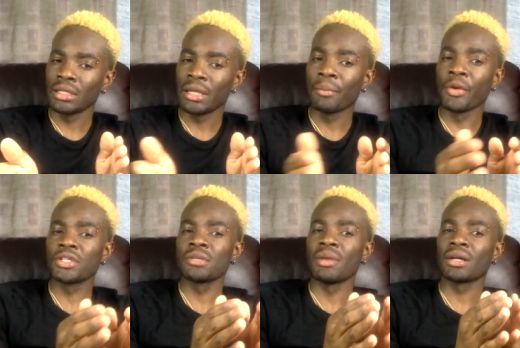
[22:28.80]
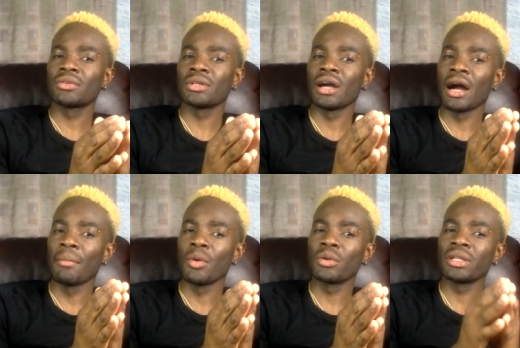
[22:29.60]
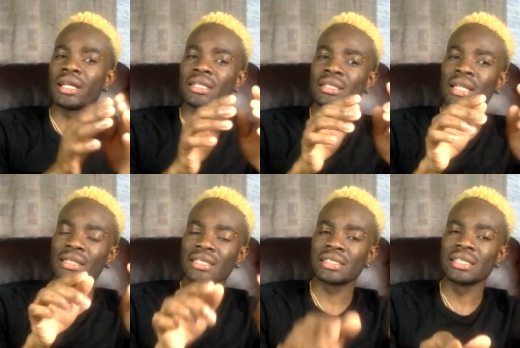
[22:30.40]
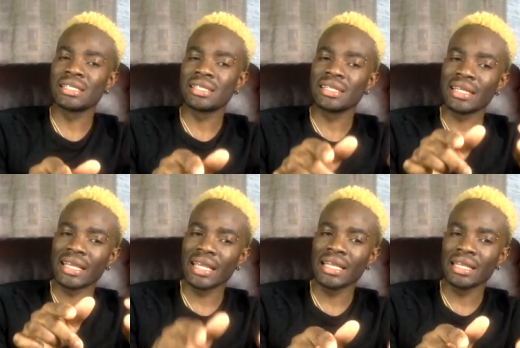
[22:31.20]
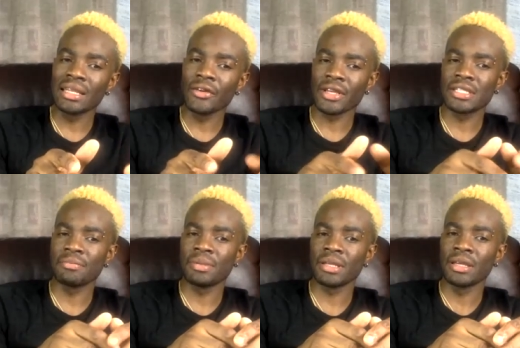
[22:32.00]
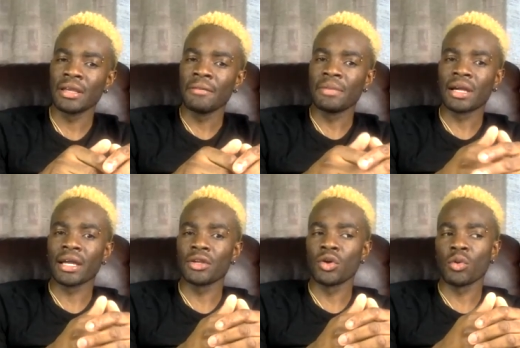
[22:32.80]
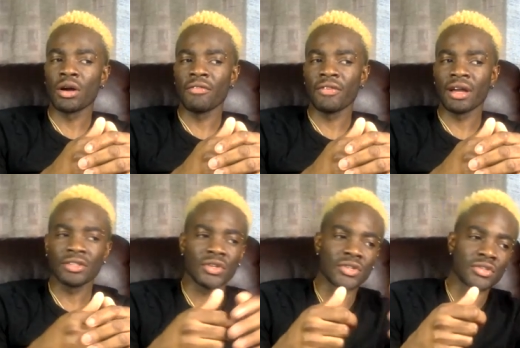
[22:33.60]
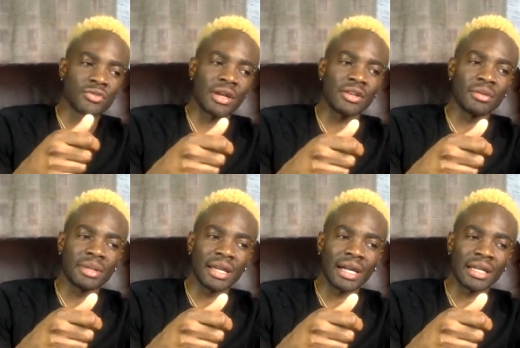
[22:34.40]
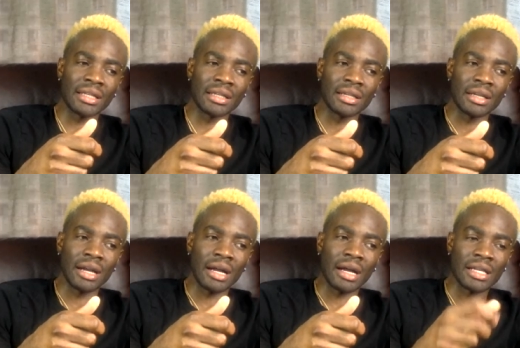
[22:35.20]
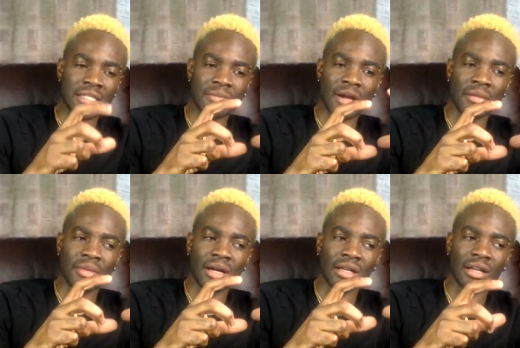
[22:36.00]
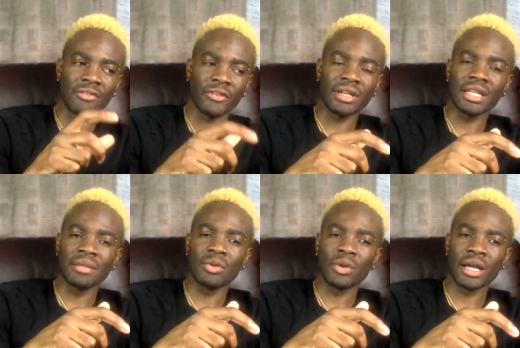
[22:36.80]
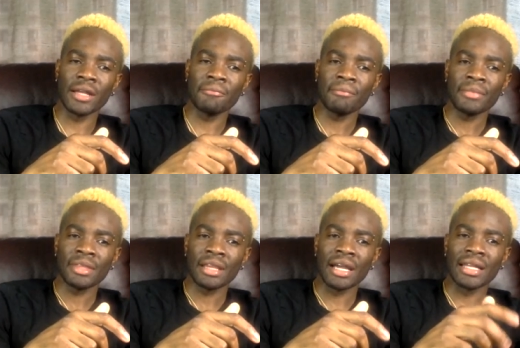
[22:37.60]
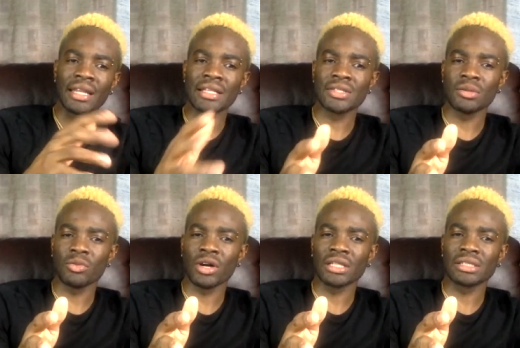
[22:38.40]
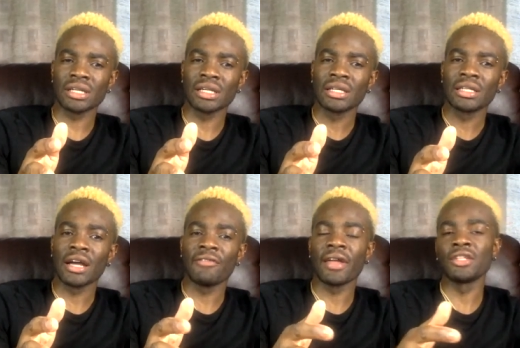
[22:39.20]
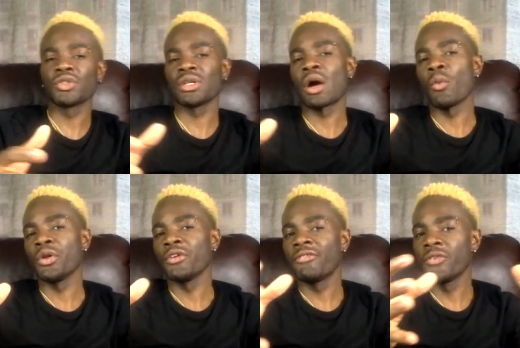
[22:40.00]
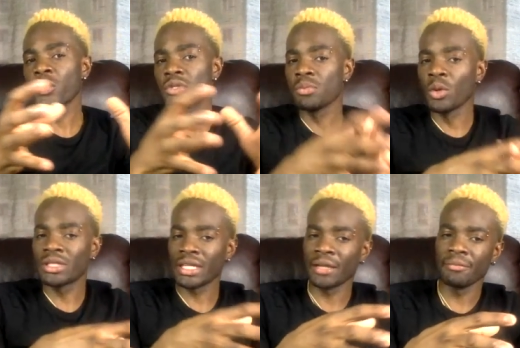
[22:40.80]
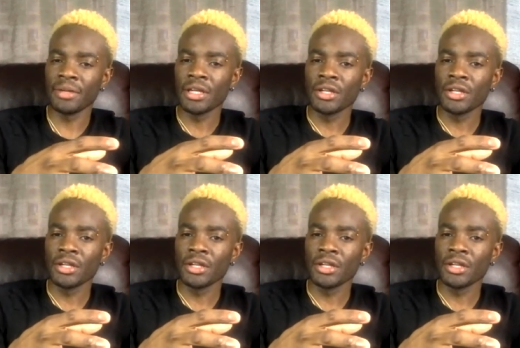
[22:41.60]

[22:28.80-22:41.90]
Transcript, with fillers: it brings it back to the amount that, that is listed in the recipe because you don't want to just randomly add a small bottle of red label wine and then some water. You have to ensure that when you fuse both of them,